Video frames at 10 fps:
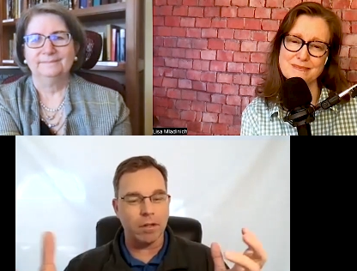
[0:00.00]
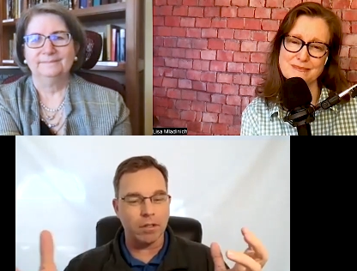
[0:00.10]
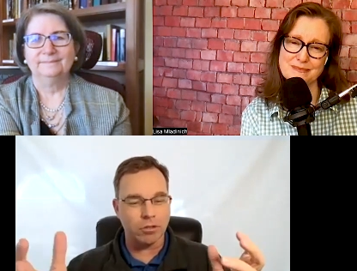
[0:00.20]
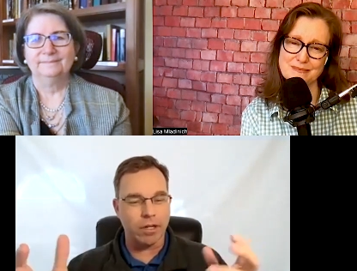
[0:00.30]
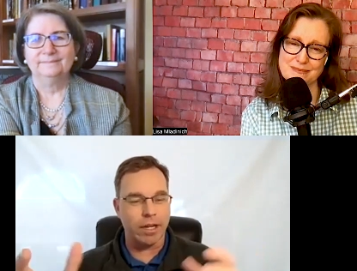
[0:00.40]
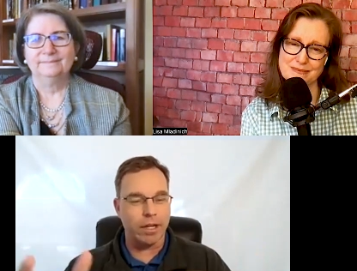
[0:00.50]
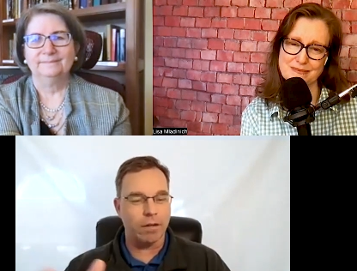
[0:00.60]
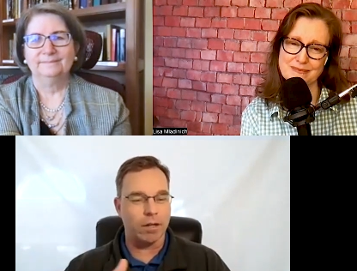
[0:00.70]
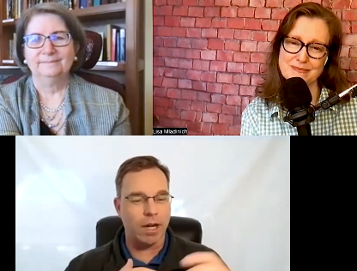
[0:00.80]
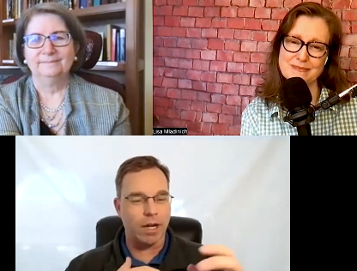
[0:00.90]
Speaker 1: of the street.
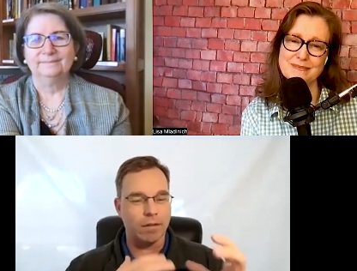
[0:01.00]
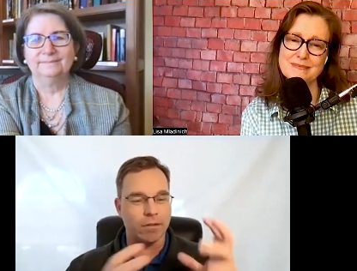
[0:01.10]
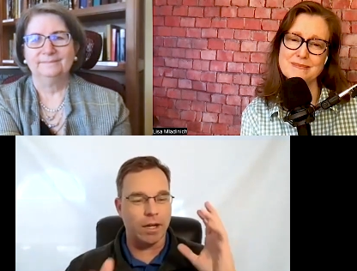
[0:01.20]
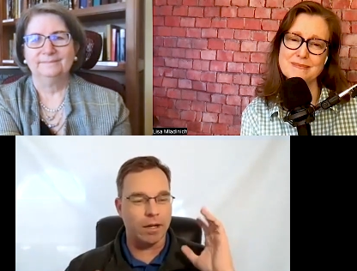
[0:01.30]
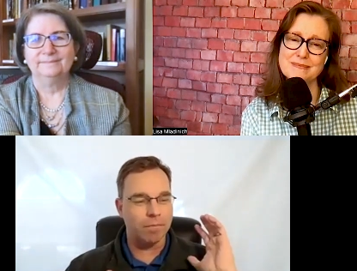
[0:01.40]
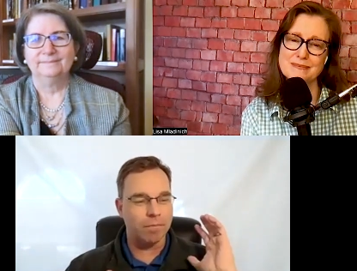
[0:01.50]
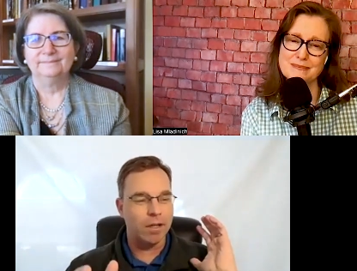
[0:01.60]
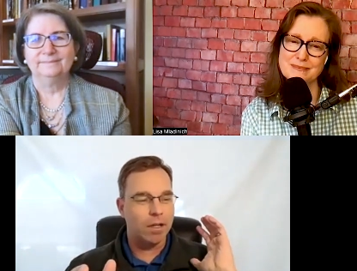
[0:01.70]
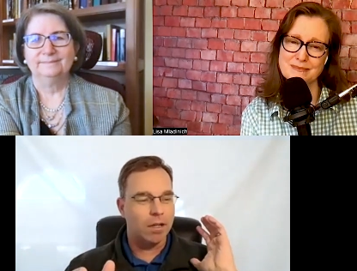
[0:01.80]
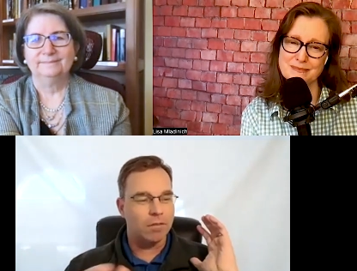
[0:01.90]
We're kind of
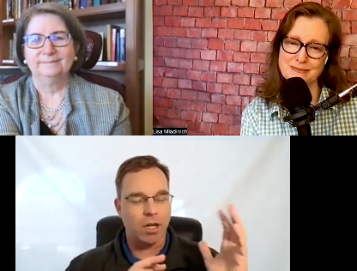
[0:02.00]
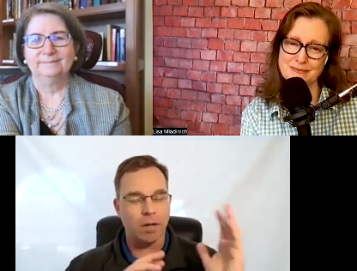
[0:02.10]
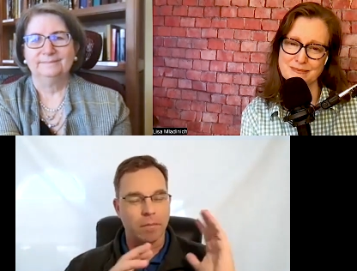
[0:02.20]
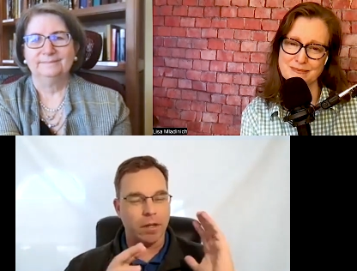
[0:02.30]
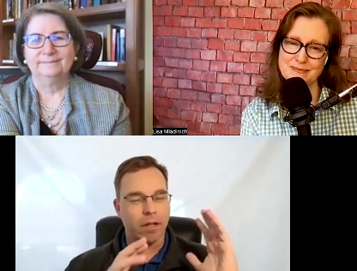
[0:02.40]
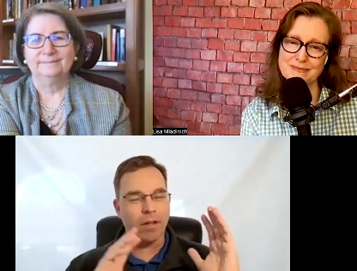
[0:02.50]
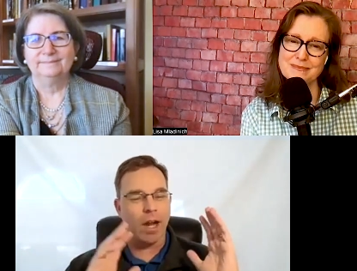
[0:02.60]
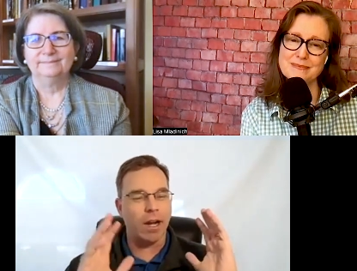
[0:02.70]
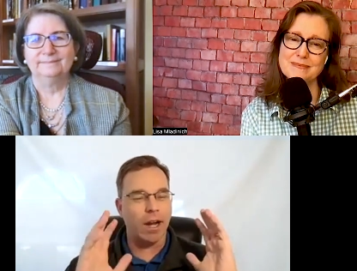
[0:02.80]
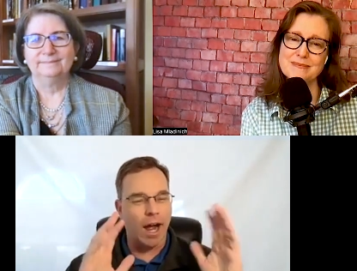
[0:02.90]
trying. It's
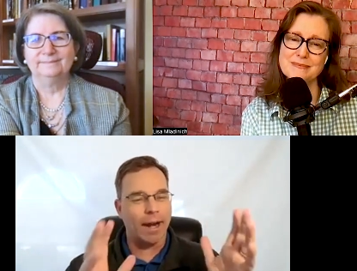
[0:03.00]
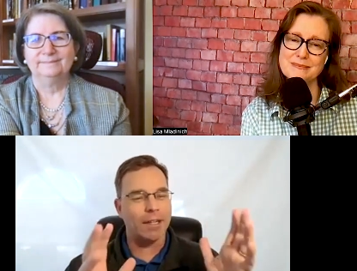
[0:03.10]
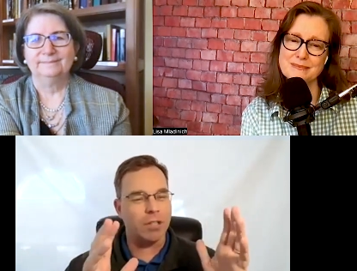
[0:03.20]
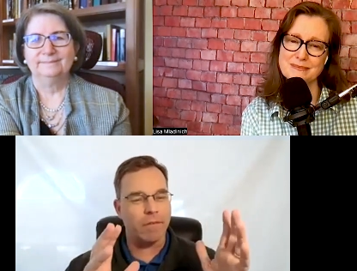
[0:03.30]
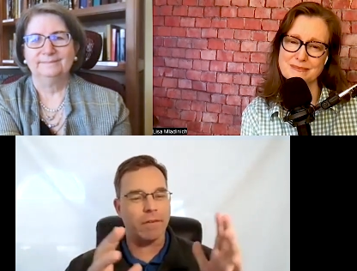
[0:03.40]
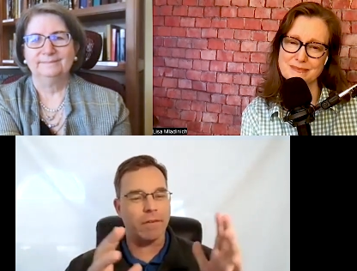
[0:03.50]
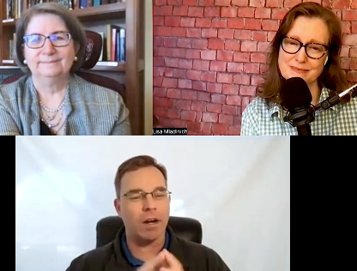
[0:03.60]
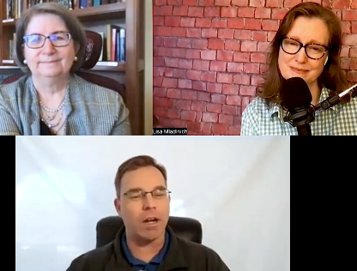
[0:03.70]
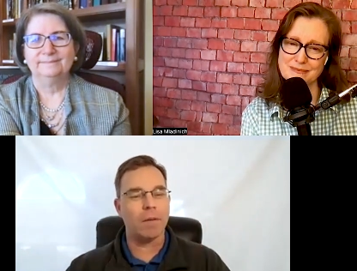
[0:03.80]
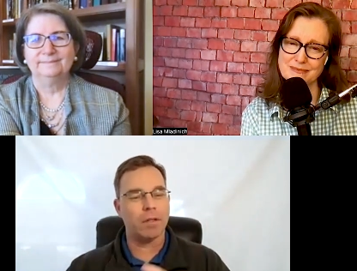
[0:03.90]
not a high traffic
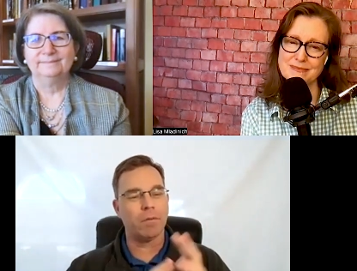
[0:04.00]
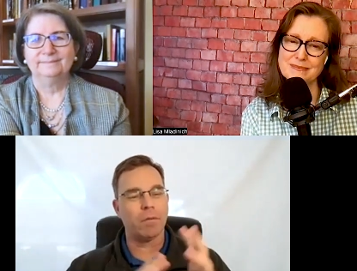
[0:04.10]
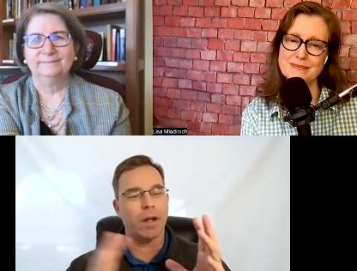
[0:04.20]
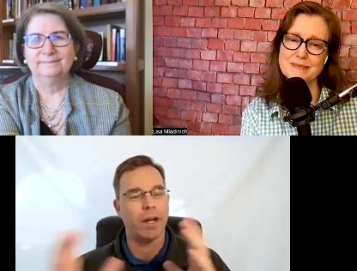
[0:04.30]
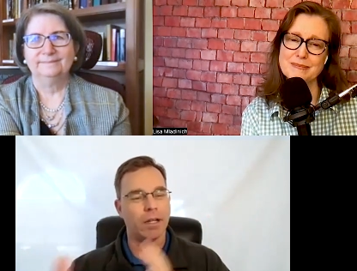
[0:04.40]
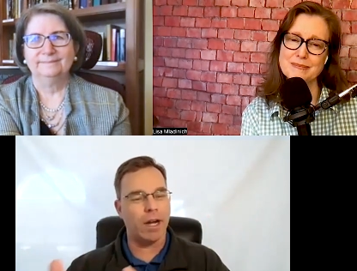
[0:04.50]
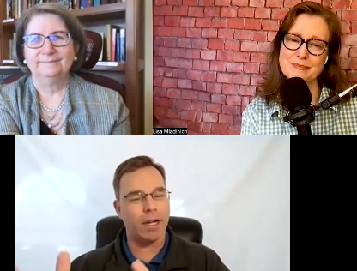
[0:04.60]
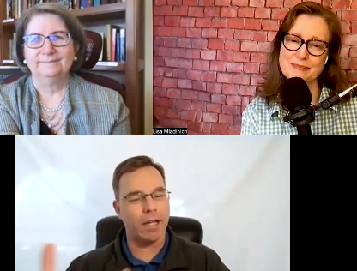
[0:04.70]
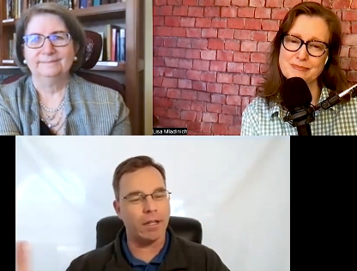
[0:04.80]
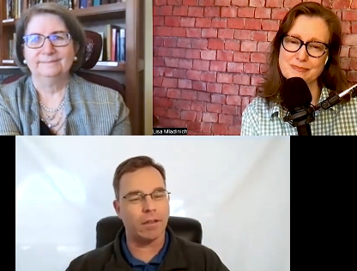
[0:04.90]
area, but we had to kind
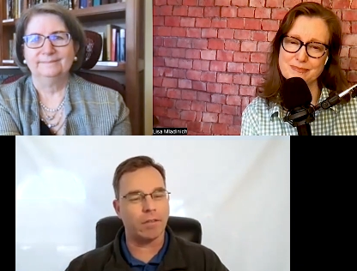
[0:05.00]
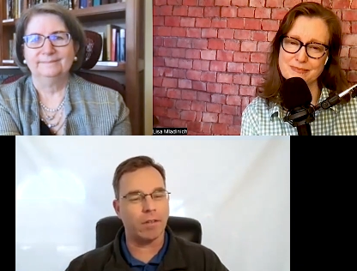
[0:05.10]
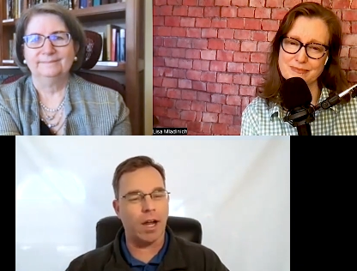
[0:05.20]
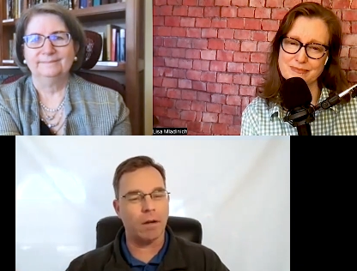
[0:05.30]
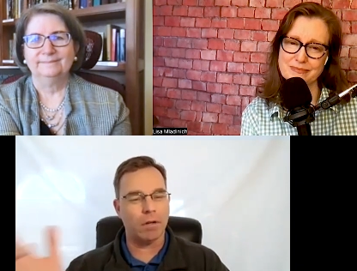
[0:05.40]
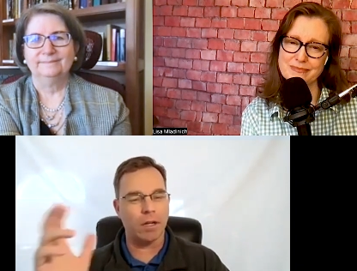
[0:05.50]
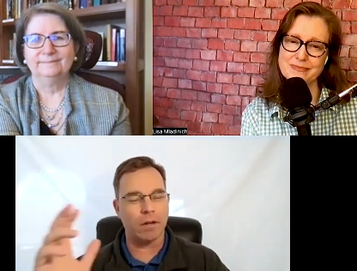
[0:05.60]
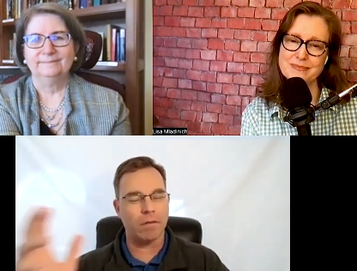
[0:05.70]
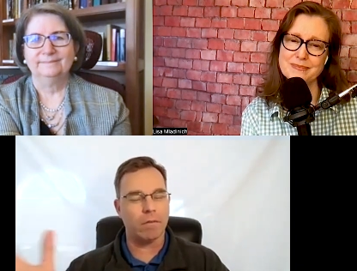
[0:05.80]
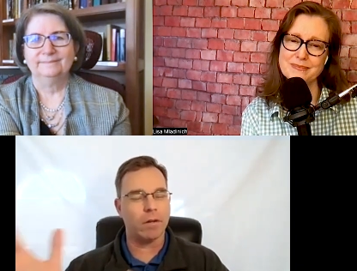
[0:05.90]
of get to the side
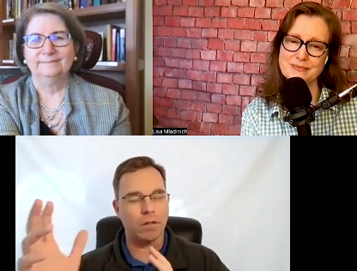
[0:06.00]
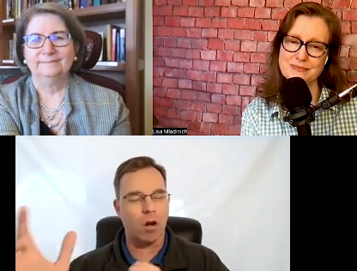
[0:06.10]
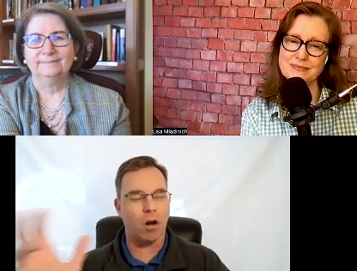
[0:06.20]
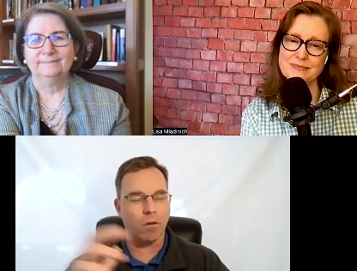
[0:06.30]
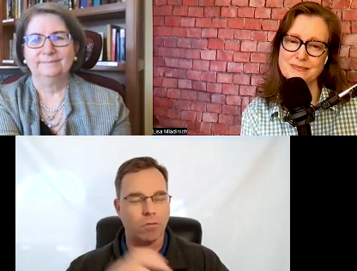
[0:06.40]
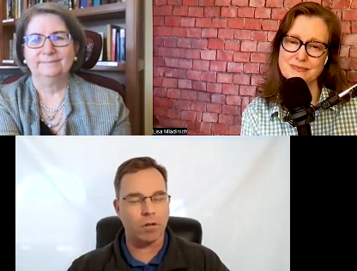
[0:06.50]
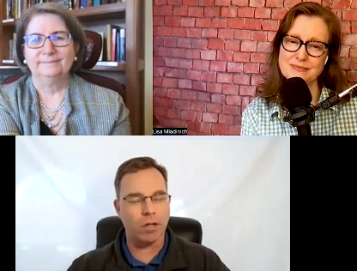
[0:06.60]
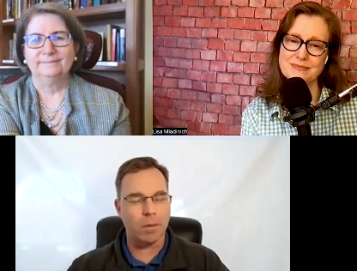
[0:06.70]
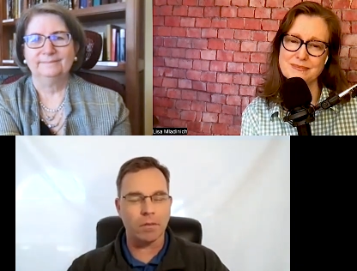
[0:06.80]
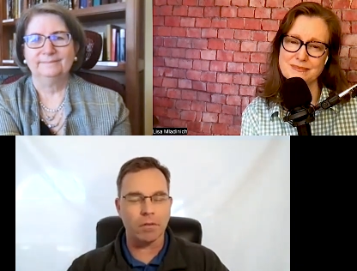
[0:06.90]
when cars were
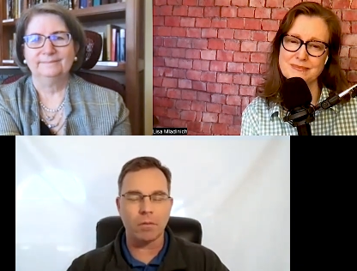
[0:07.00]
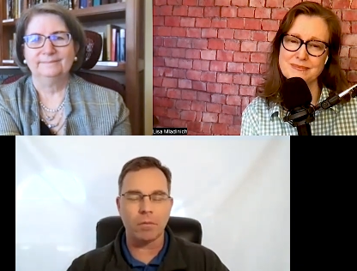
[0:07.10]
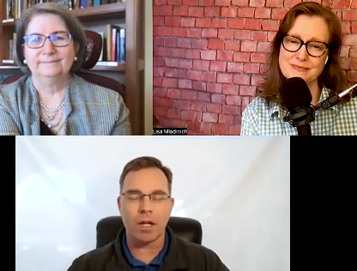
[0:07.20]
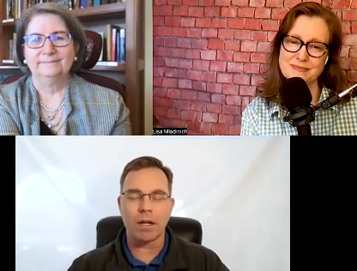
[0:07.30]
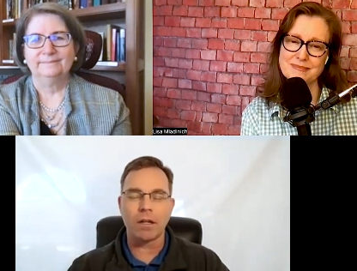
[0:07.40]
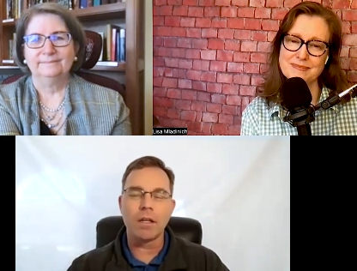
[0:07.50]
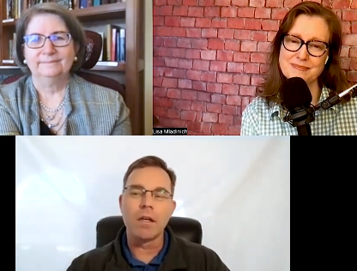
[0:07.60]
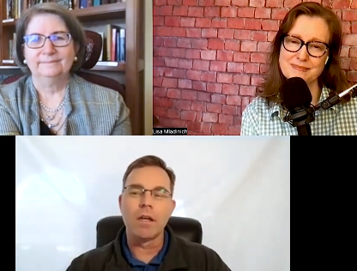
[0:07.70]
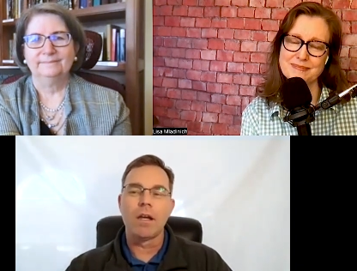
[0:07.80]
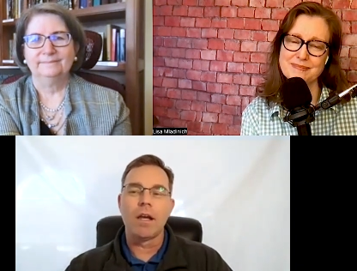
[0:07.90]
coming through and whatnot.
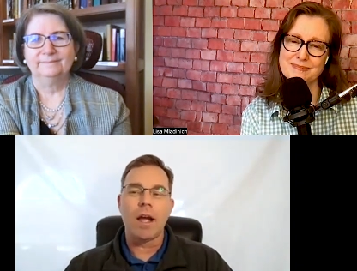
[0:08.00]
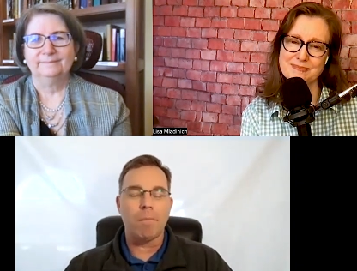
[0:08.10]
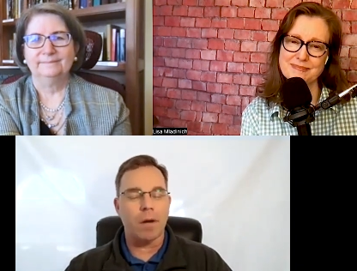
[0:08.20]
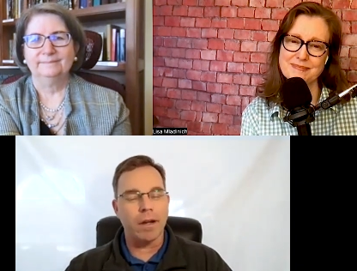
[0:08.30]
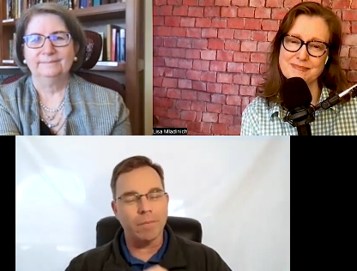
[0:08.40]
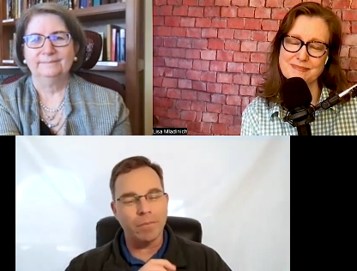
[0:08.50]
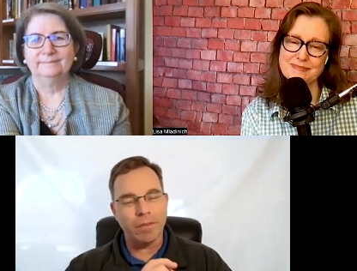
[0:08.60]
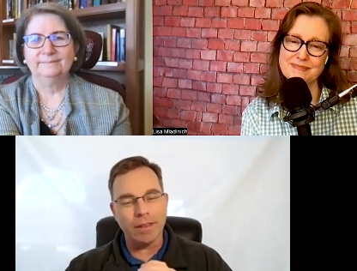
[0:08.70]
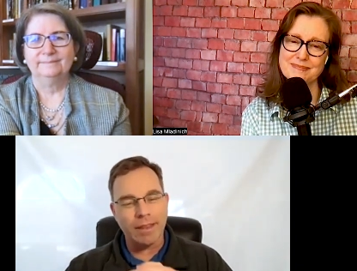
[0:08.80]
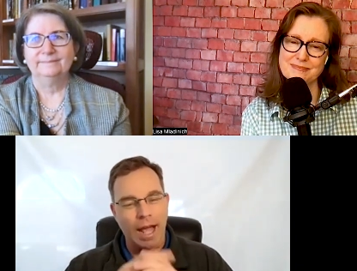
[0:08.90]
But
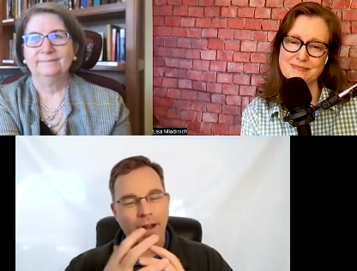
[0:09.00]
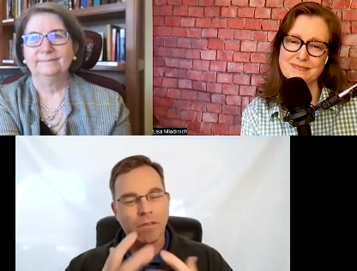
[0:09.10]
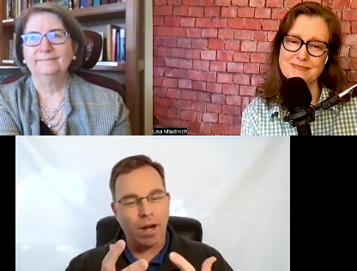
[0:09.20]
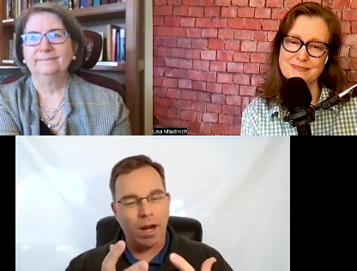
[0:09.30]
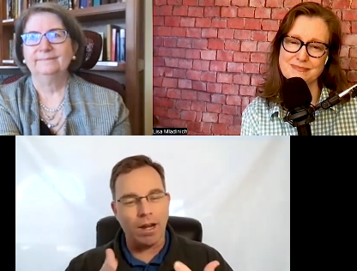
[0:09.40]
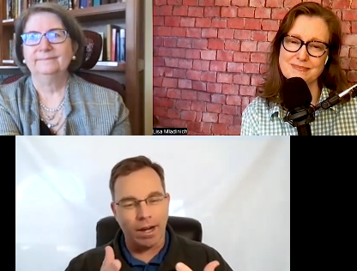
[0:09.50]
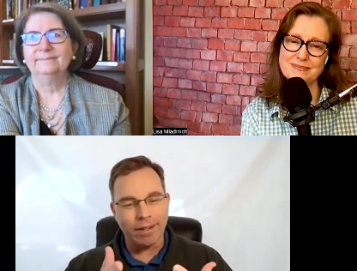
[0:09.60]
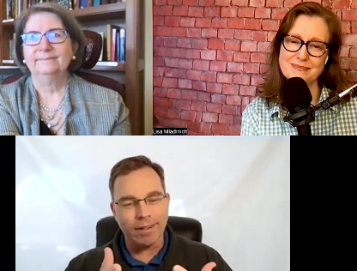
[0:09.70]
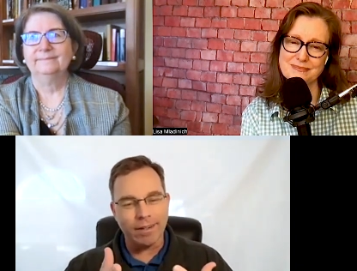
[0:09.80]
that's what I like.